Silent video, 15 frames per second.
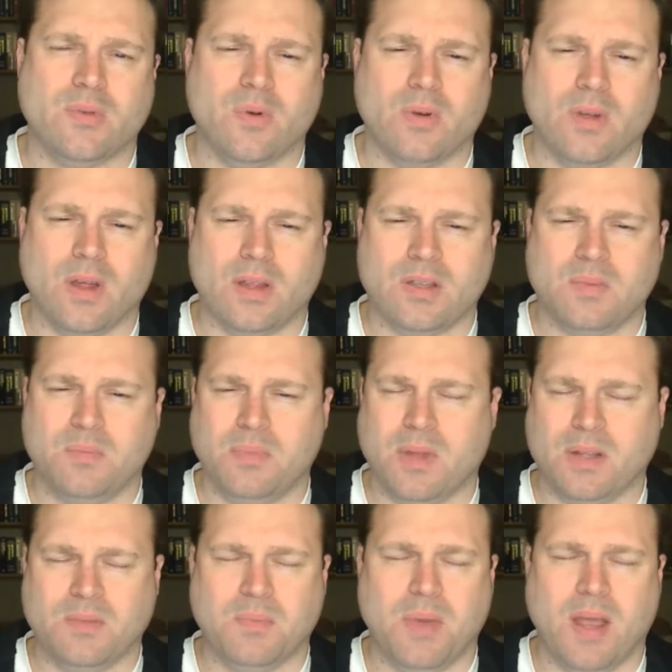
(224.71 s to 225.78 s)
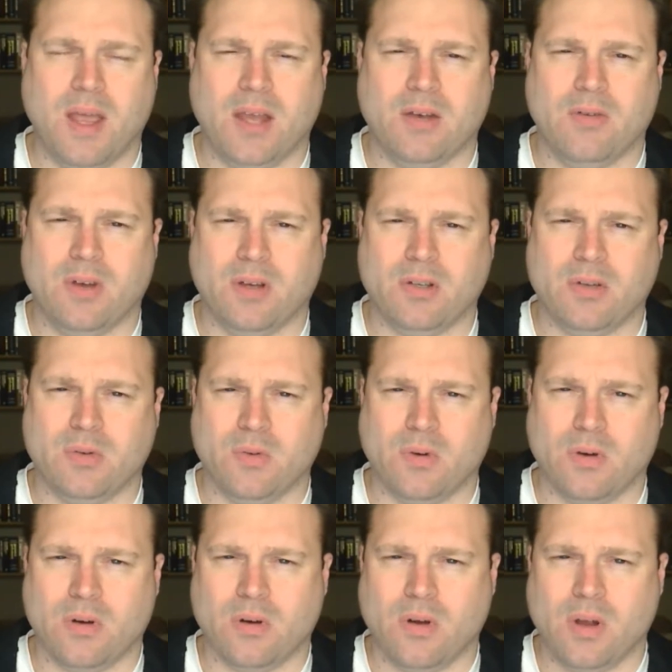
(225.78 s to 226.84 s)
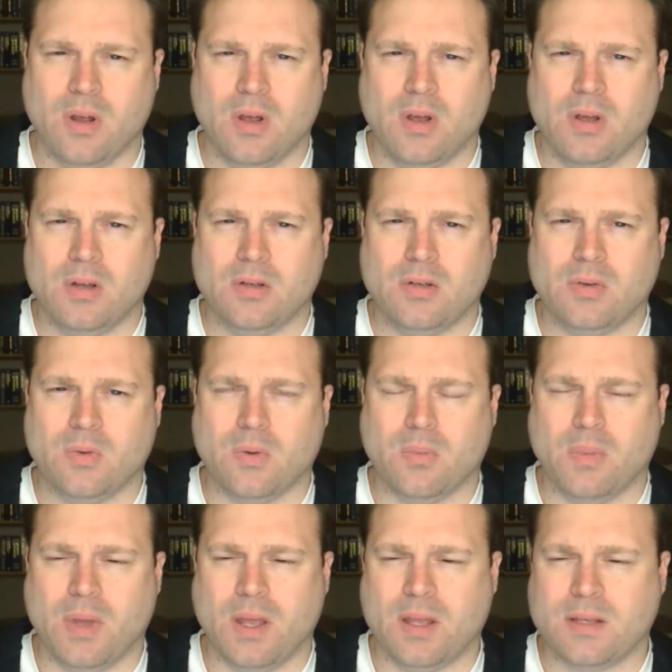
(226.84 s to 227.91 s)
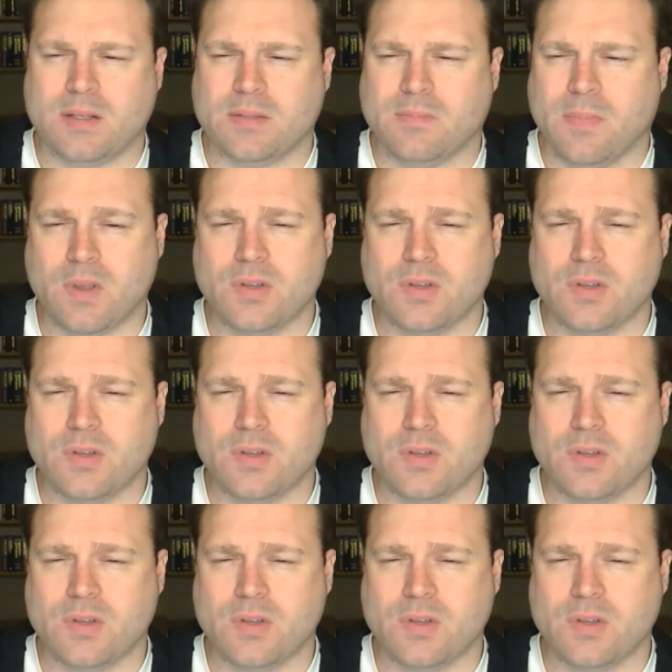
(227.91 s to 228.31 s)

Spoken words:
or that's pandering to her base.